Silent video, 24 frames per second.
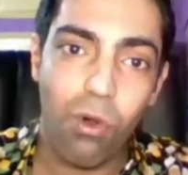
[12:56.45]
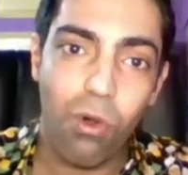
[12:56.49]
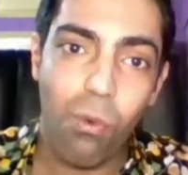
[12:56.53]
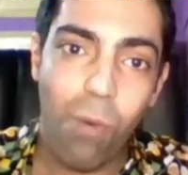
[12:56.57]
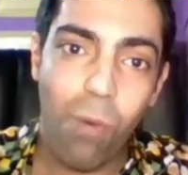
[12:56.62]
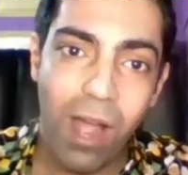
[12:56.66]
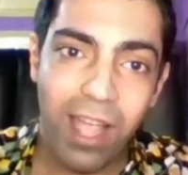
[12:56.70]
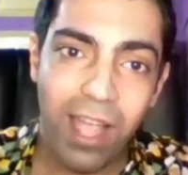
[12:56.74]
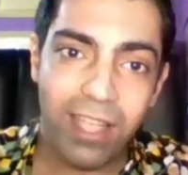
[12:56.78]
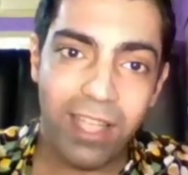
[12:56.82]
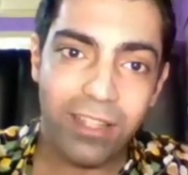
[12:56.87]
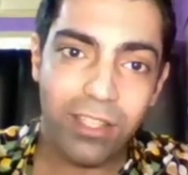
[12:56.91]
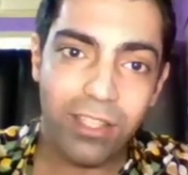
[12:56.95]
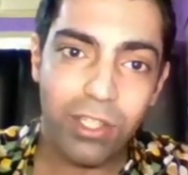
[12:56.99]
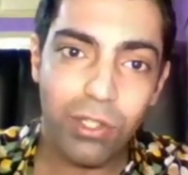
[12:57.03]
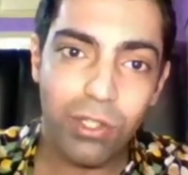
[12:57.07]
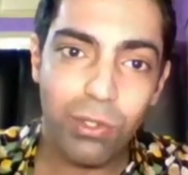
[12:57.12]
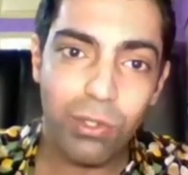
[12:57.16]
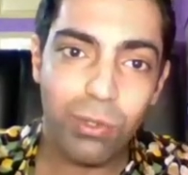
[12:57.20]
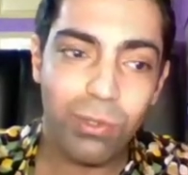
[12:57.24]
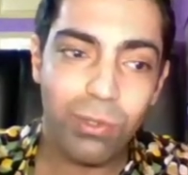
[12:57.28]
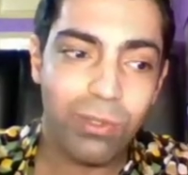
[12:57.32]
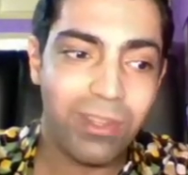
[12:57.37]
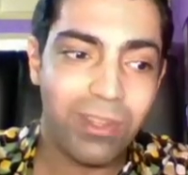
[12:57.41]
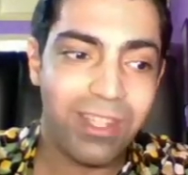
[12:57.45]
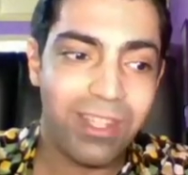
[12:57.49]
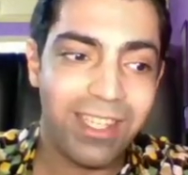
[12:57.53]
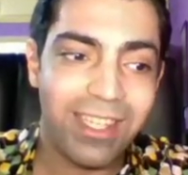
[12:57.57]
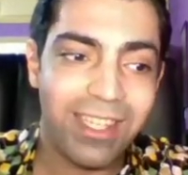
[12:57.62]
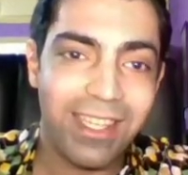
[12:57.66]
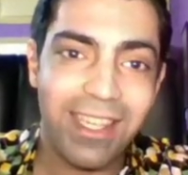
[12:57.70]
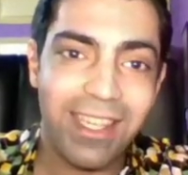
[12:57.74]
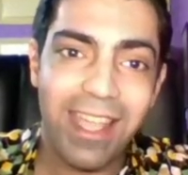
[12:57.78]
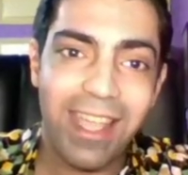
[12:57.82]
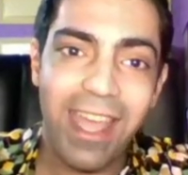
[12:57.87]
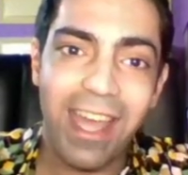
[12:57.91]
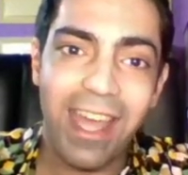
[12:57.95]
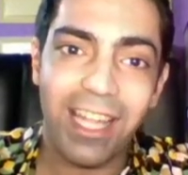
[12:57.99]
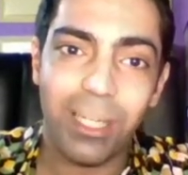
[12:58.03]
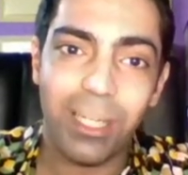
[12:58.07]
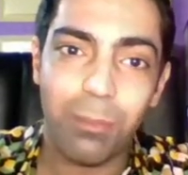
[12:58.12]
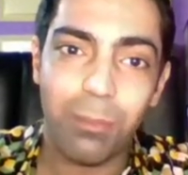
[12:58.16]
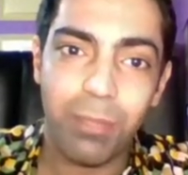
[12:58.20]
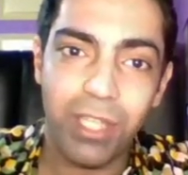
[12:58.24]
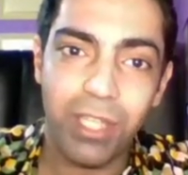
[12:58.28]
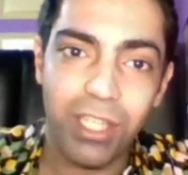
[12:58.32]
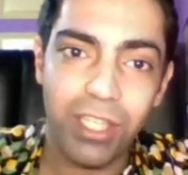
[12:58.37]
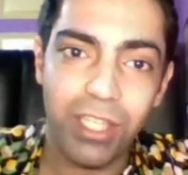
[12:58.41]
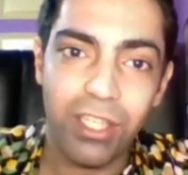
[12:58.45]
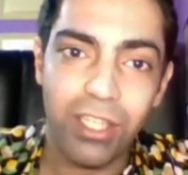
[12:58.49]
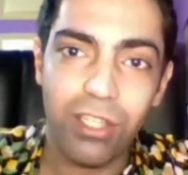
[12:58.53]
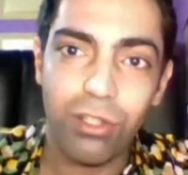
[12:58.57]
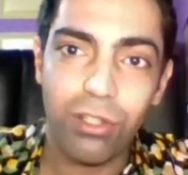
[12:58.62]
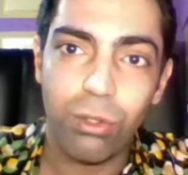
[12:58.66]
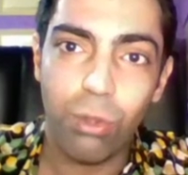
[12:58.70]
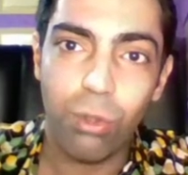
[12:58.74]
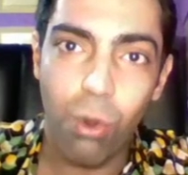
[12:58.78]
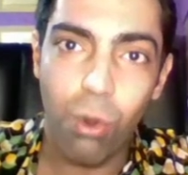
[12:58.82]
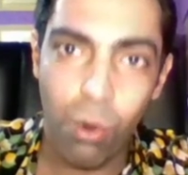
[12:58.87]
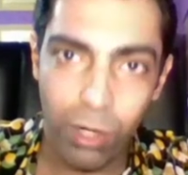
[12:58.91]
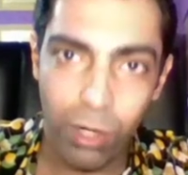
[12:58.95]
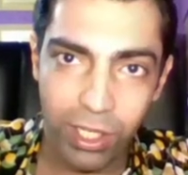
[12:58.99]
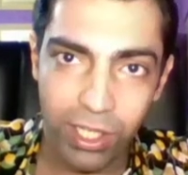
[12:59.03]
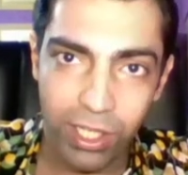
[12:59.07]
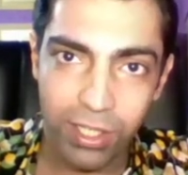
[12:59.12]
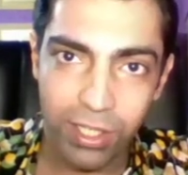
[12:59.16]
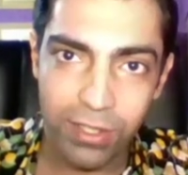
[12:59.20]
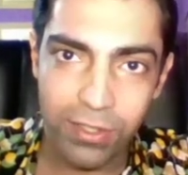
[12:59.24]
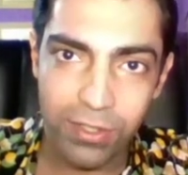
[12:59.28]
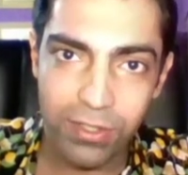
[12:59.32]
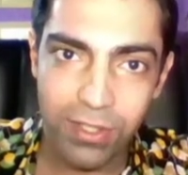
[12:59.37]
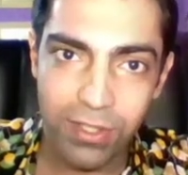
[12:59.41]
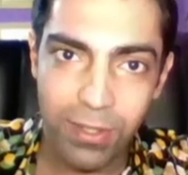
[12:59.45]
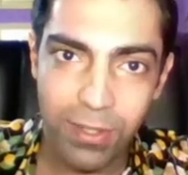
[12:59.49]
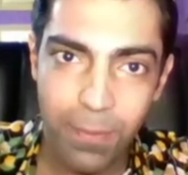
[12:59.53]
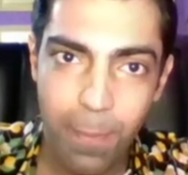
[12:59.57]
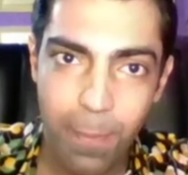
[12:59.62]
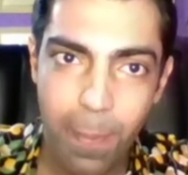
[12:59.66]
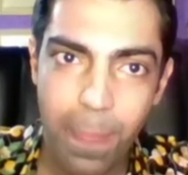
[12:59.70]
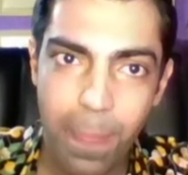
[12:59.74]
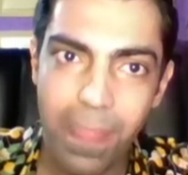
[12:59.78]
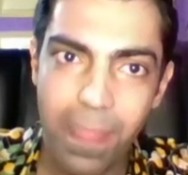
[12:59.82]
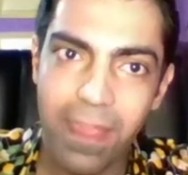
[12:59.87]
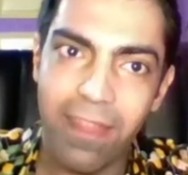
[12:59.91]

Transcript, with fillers: provide you the L P tokens.